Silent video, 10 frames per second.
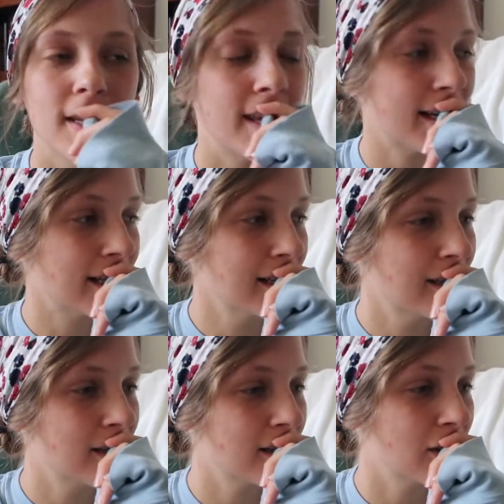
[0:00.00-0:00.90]
yeah,
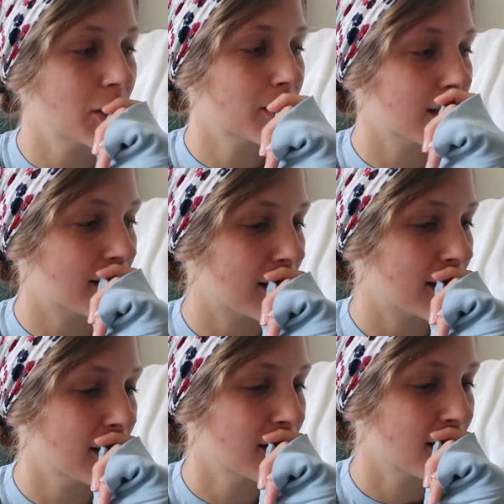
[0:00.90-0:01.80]
what was I
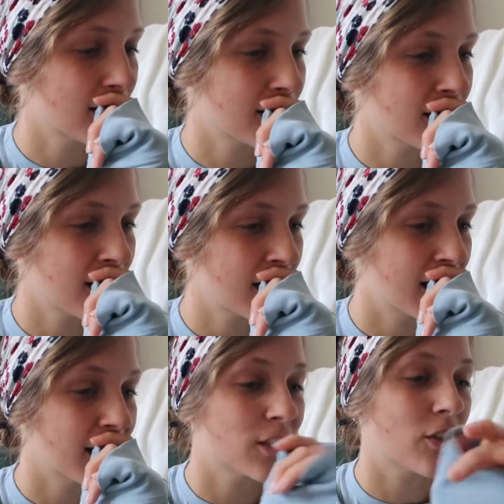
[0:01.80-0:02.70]
saying?
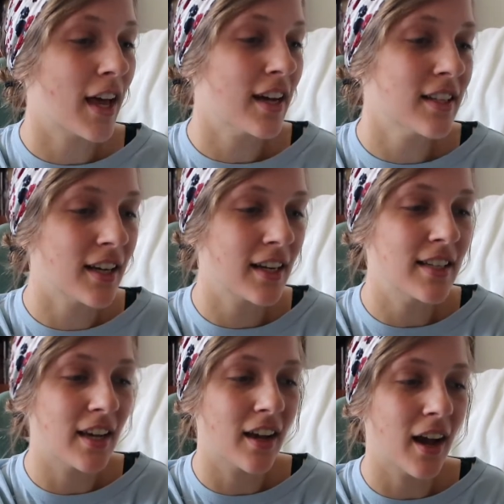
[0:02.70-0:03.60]
So that is an
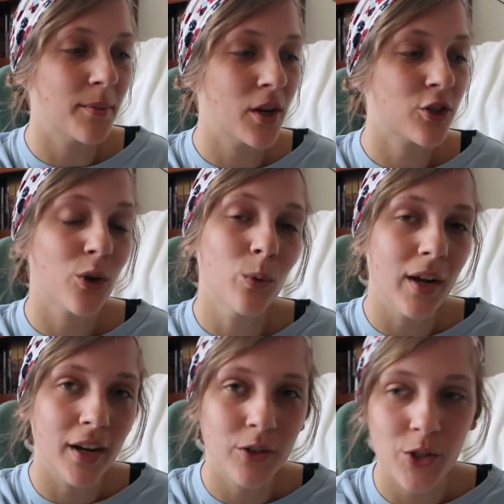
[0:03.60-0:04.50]
idea. I'm not sure
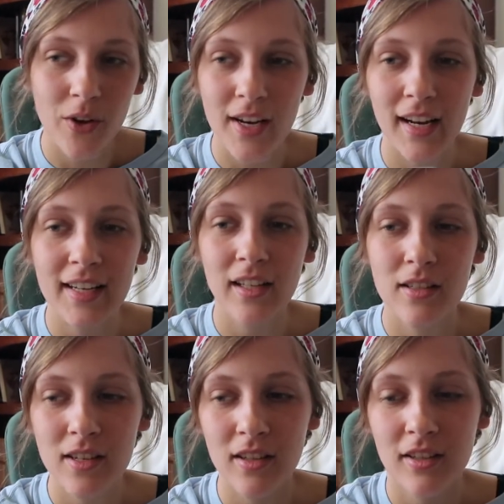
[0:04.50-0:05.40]
when I'll do it. I need
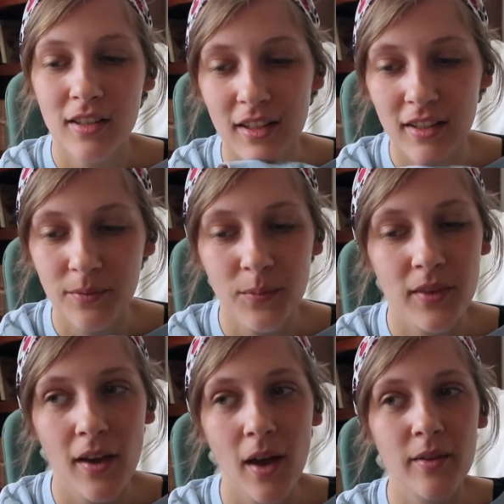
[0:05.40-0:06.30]
to
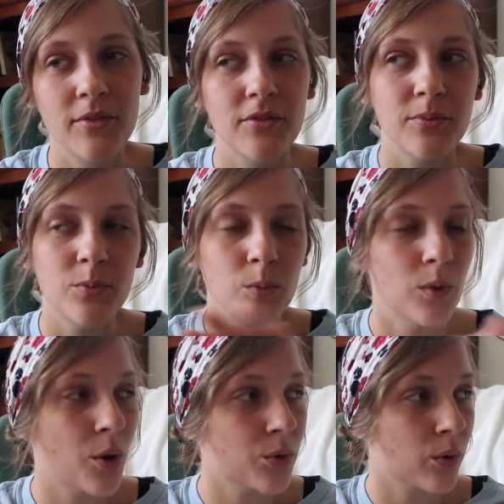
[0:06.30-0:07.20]

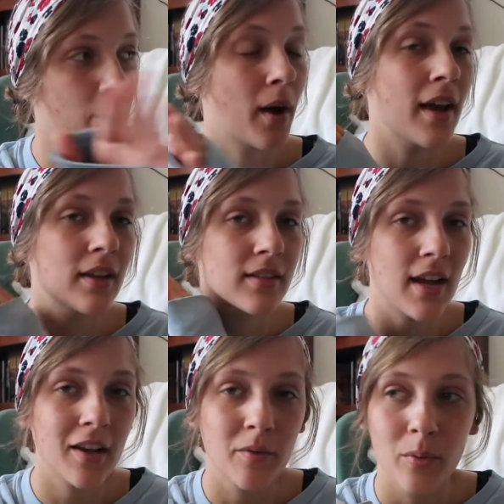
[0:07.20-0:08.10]
go through my
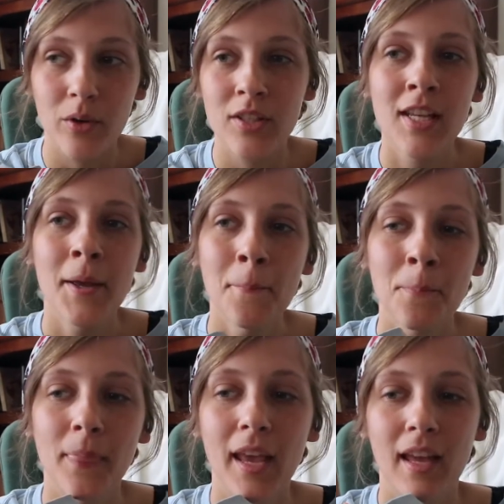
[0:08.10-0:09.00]
stack of books
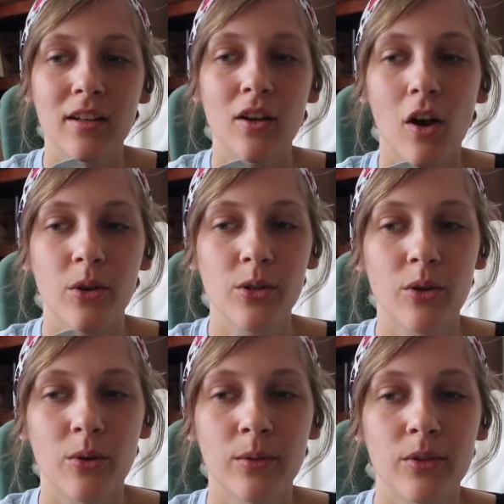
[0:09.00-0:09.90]
and
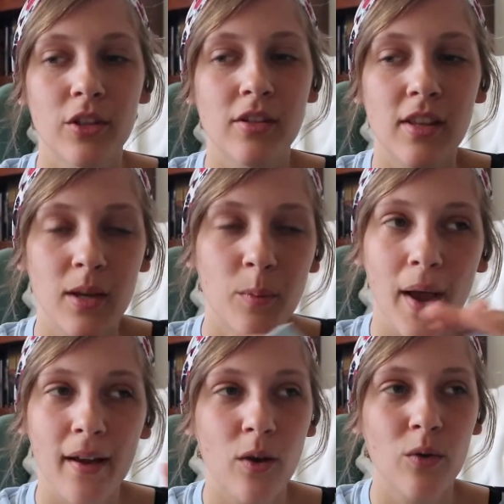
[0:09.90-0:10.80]
also just think
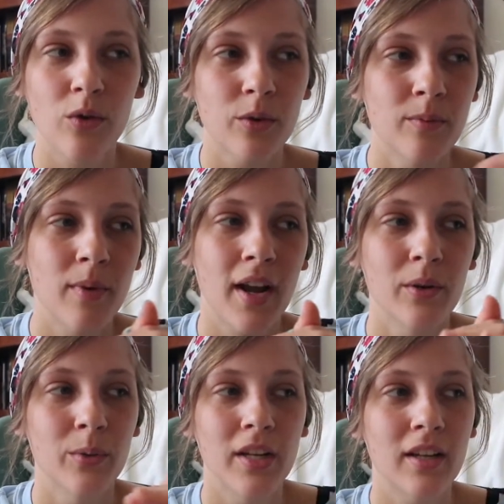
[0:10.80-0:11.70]
back over my
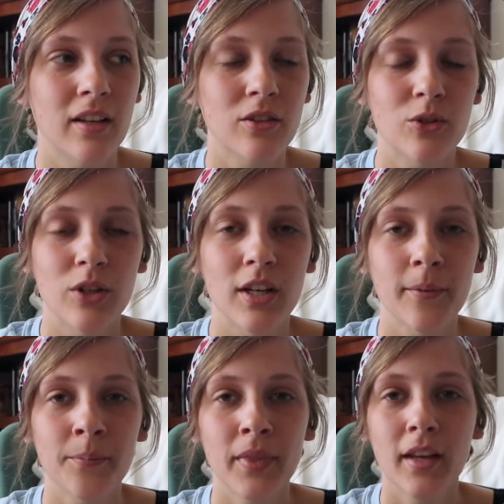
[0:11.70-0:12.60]
reading history
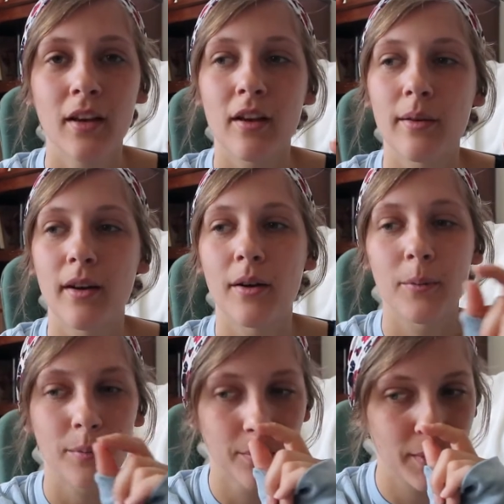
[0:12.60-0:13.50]

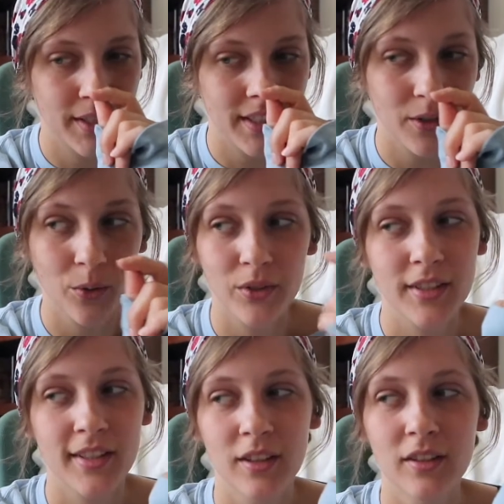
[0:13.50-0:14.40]
um, because I don't